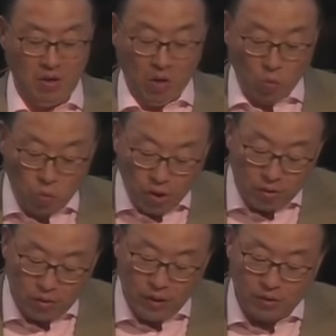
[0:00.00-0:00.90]

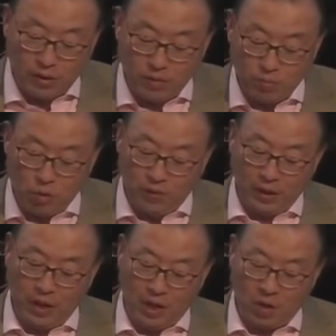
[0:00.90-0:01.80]
Whither is it moving
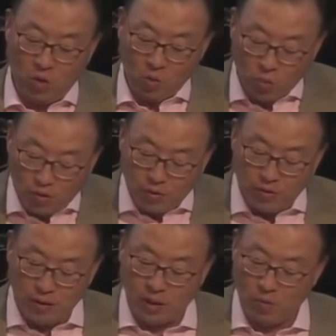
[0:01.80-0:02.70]
now?
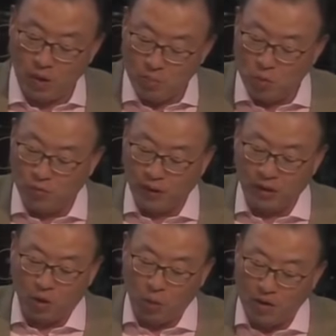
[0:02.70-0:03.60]
Whither are we moving?
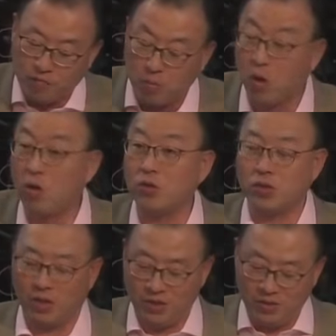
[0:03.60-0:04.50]
Away from all
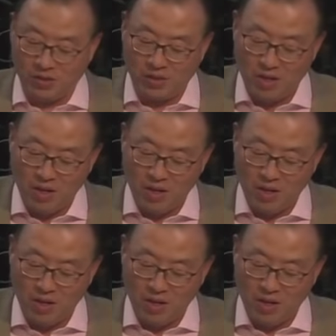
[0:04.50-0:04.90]
suns?